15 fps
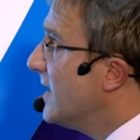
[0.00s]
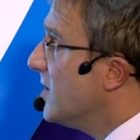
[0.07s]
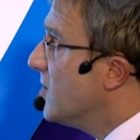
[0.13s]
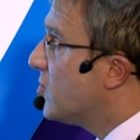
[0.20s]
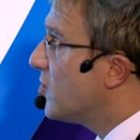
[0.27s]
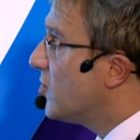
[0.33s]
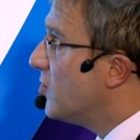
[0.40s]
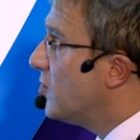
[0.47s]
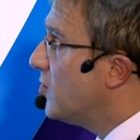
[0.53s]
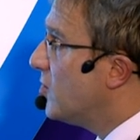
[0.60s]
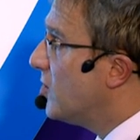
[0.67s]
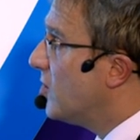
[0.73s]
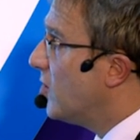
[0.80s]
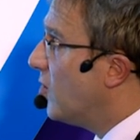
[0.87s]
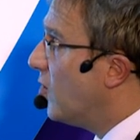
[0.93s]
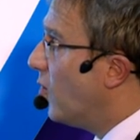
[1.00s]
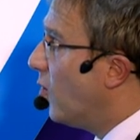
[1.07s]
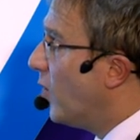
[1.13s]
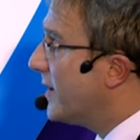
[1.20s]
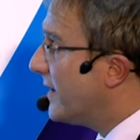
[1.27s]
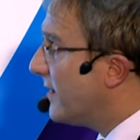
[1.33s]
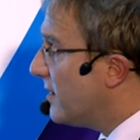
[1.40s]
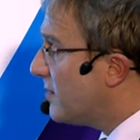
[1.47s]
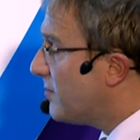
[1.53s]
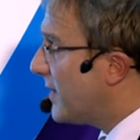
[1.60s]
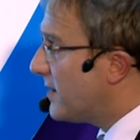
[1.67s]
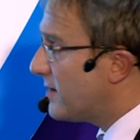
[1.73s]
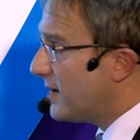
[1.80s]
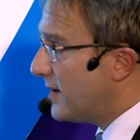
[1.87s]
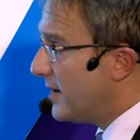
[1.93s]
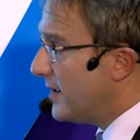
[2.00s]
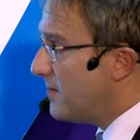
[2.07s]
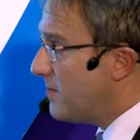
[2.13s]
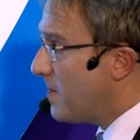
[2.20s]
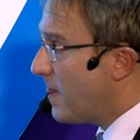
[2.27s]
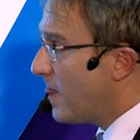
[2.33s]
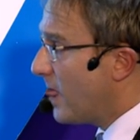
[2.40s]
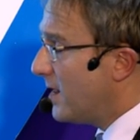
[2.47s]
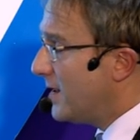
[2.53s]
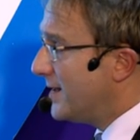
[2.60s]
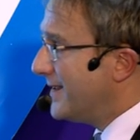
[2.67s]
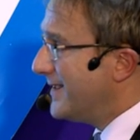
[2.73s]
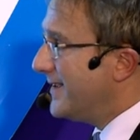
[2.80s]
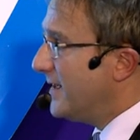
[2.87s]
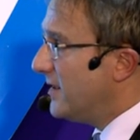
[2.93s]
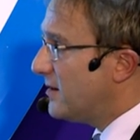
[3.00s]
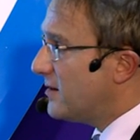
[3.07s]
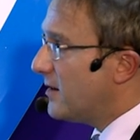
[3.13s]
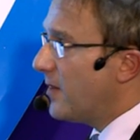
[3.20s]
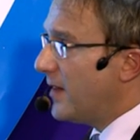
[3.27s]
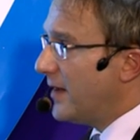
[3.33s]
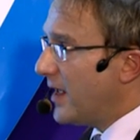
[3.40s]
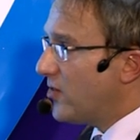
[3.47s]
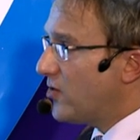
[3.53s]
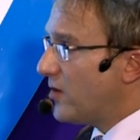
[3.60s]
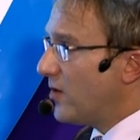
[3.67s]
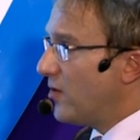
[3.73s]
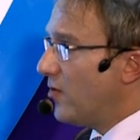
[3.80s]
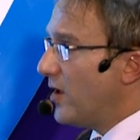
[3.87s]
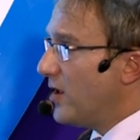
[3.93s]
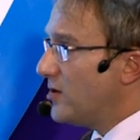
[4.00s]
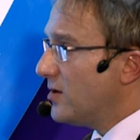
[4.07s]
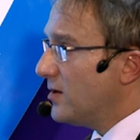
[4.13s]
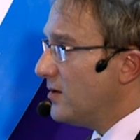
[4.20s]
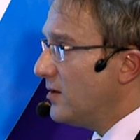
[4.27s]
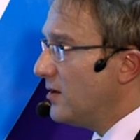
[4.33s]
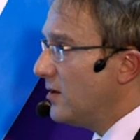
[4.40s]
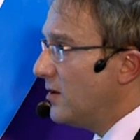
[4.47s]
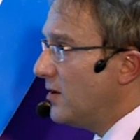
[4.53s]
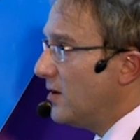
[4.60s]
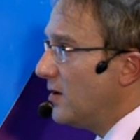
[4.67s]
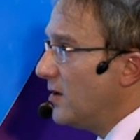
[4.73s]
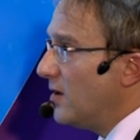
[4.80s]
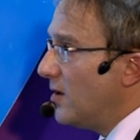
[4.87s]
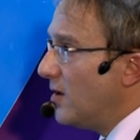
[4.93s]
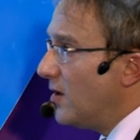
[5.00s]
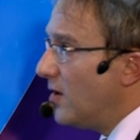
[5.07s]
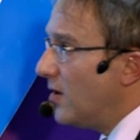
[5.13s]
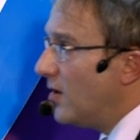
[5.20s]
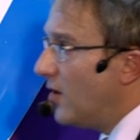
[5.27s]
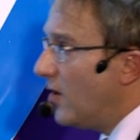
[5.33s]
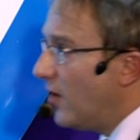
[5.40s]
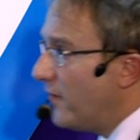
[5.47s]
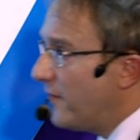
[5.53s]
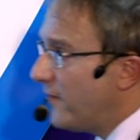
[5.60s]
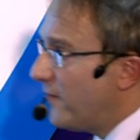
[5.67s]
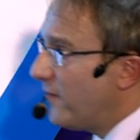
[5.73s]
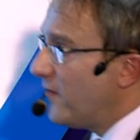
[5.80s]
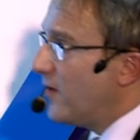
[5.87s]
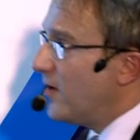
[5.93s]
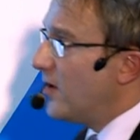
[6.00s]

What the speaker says: So what it is basically is the next generation of